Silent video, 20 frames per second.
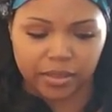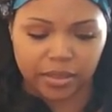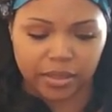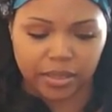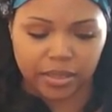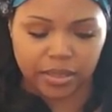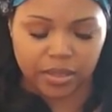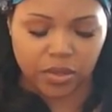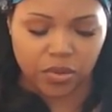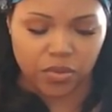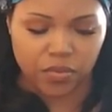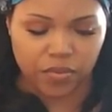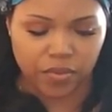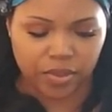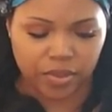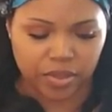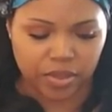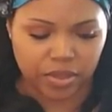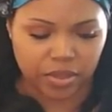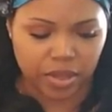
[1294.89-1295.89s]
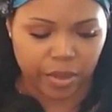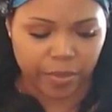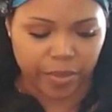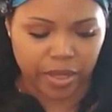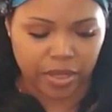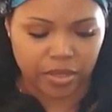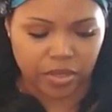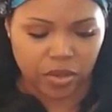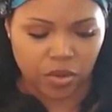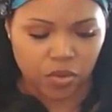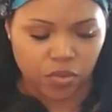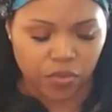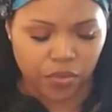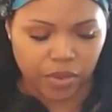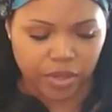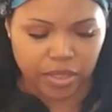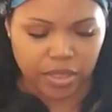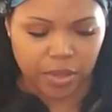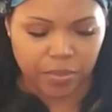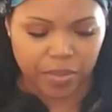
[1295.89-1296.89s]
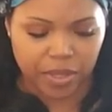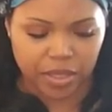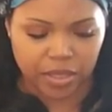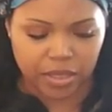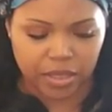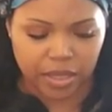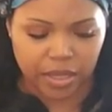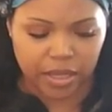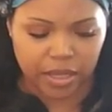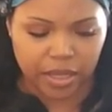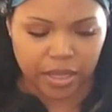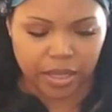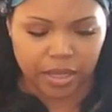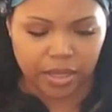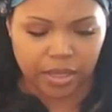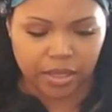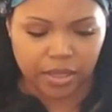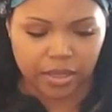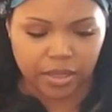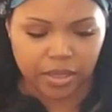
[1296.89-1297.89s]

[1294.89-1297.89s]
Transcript: It's over. Something's over. Something's done.